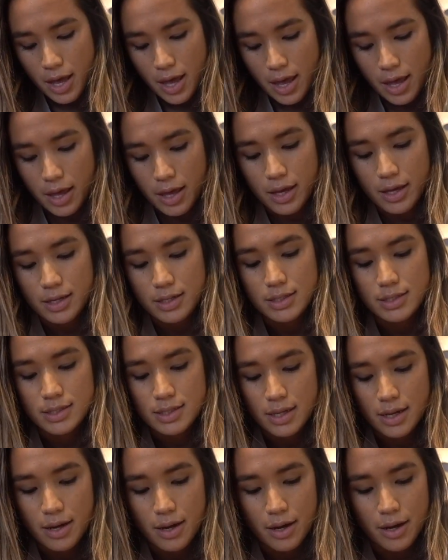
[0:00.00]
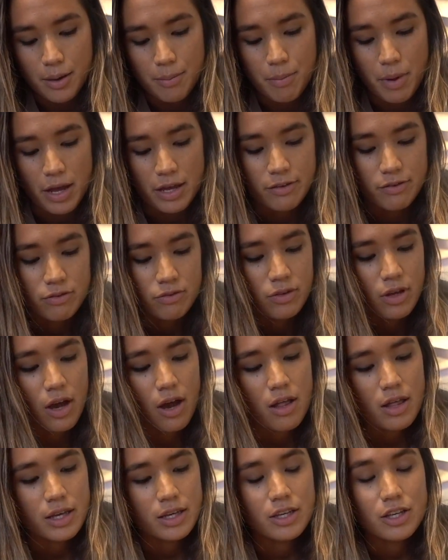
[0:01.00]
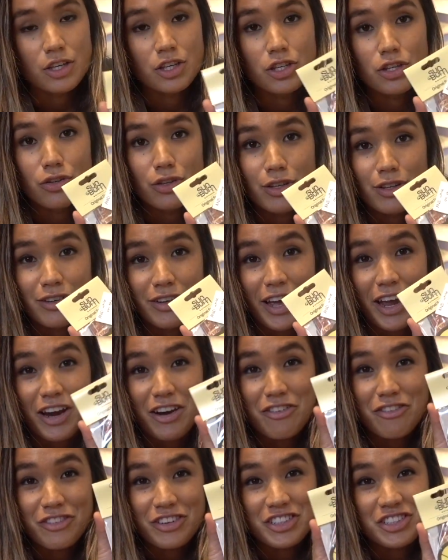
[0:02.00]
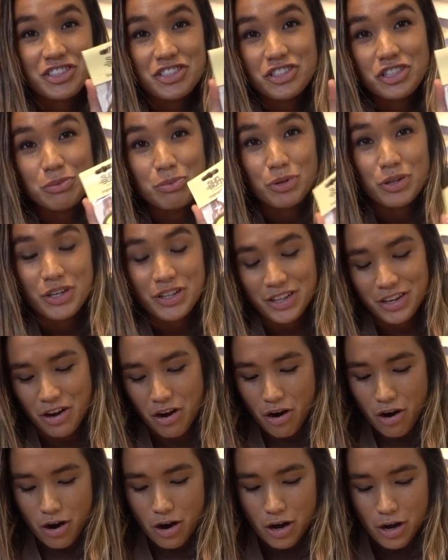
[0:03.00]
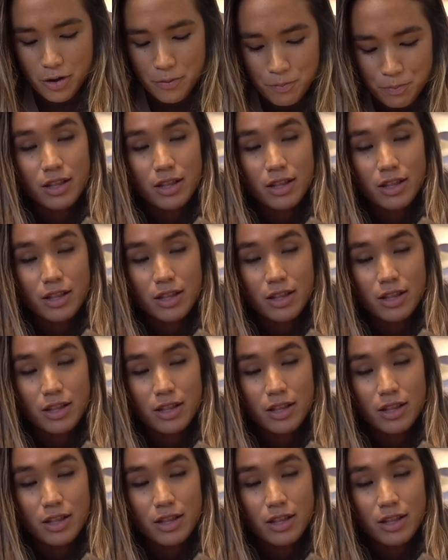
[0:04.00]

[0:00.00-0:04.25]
And I even got like a cute little air freshener to put in the car,